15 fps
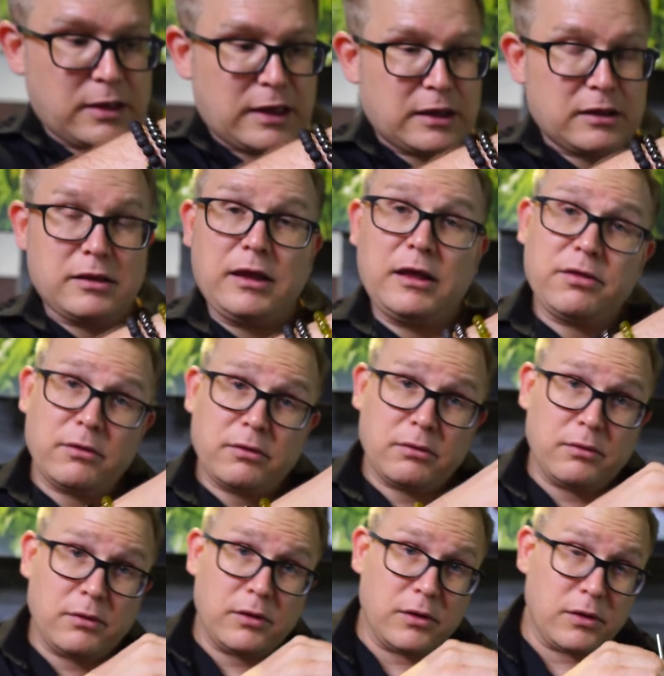and neither
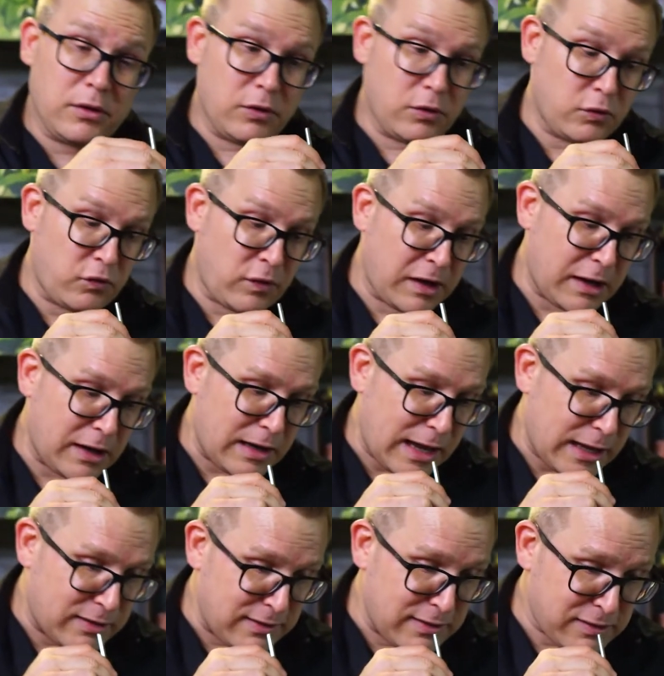you drink it
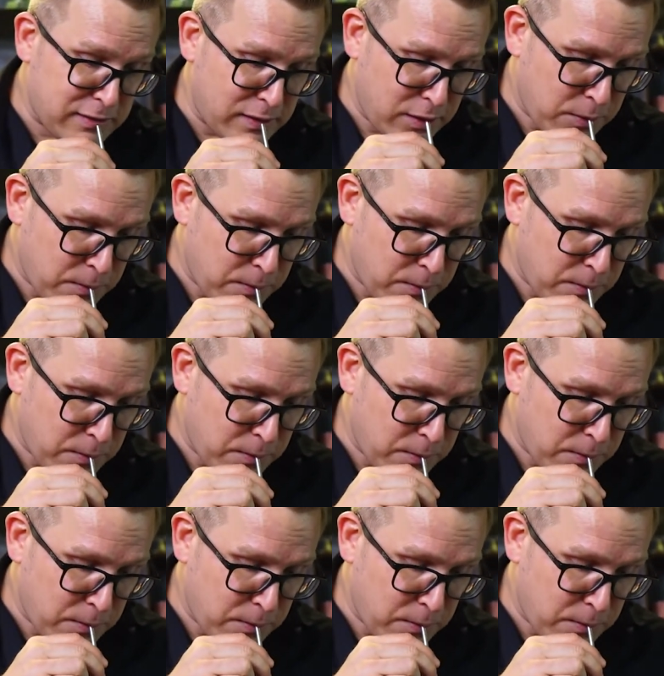like this.